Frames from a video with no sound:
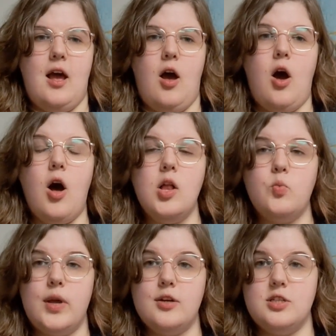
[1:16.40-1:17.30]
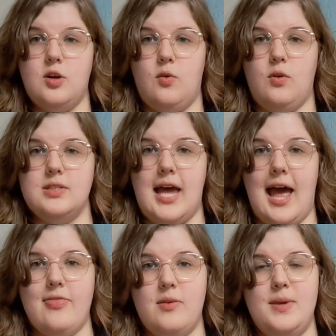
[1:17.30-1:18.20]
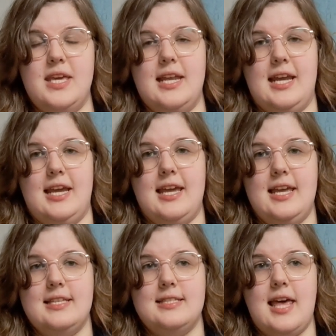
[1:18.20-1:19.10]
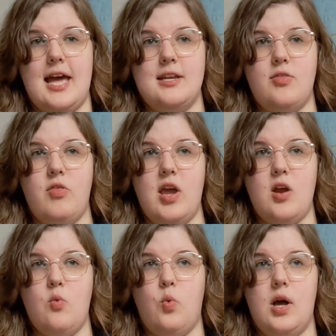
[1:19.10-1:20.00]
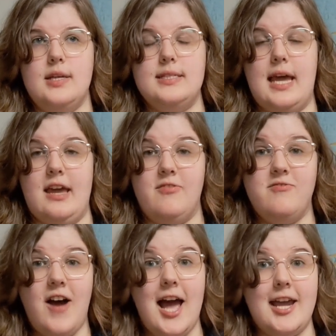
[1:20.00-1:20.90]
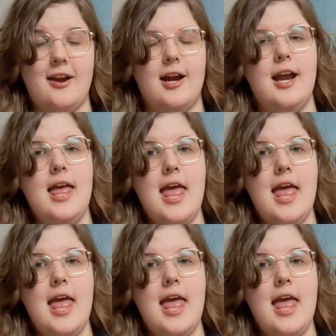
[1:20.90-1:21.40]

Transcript: all we're told at the beginning is that there was a fire